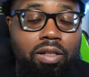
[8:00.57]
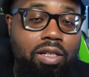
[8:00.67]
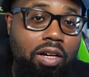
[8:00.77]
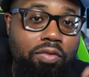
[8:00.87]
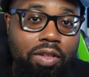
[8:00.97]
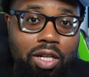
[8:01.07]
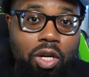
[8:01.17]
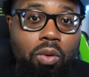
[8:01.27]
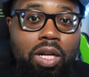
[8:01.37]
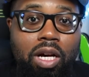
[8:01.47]
definitely a
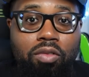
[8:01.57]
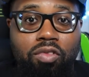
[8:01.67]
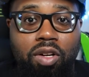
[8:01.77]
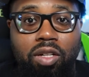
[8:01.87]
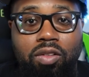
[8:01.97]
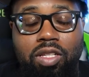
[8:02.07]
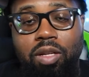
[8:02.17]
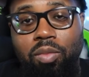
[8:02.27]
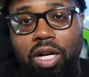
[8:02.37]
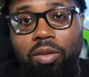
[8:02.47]
going out fragrance
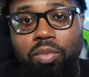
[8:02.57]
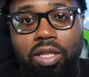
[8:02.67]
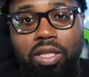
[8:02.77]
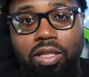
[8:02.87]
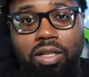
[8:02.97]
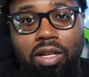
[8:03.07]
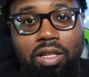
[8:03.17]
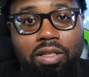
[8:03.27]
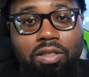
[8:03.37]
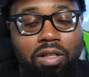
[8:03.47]
in my opinion,
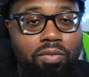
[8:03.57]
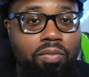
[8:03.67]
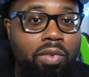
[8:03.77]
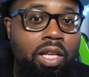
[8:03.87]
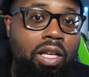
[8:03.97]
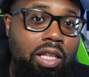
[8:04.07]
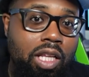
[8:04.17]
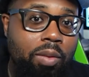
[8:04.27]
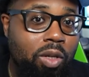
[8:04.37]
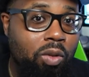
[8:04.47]
guys. So,
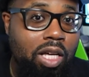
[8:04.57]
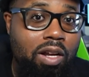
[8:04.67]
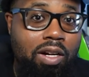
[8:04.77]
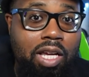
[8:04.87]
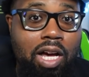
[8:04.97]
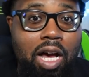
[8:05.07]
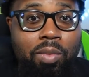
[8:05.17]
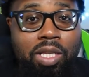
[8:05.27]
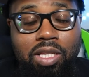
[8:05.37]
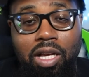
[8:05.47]
let me know down in the
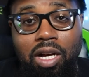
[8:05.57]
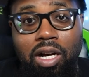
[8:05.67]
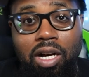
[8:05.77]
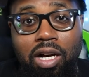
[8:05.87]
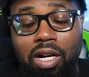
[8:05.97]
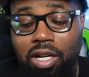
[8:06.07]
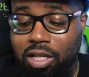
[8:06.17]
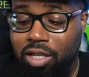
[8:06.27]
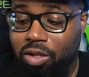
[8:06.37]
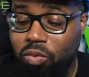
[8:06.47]
comments. Uh,
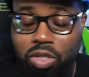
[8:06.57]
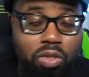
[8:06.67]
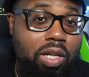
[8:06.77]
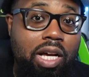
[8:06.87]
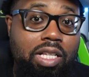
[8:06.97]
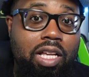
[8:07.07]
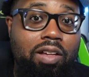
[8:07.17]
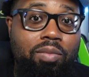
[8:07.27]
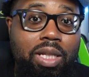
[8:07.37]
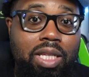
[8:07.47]
what you guys
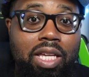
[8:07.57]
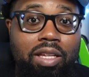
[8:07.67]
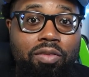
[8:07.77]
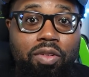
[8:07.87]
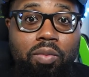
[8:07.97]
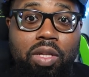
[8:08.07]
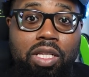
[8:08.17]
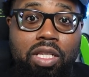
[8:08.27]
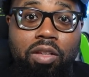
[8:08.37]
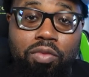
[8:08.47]
have been getting from
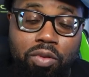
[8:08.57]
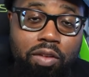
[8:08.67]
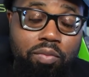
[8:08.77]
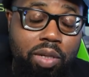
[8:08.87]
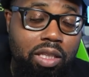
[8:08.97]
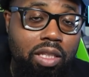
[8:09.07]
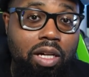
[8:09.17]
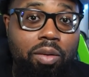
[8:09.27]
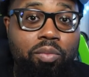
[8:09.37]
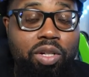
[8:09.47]
this if you have picked it
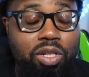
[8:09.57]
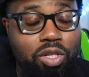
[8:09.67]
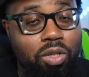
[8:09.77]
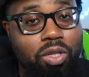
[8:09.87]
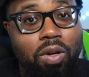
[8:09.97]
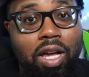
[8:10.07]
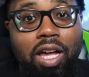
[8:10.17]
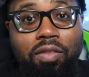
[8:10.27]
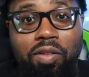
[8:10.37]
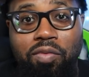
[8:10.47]
up i'm pretty sure you
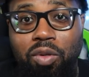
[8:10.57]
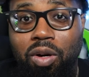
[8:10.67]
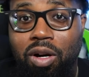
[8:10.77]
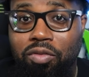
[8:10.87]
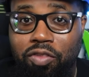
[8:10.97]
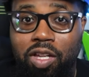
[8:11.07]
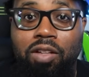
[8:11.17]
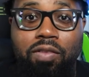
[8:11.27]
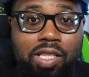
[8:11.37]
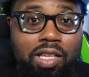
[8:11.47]
have if you are a fan
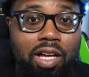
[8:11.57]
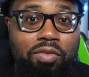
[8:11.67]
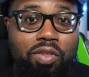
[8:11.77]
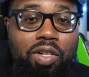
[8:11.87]
of lattafa all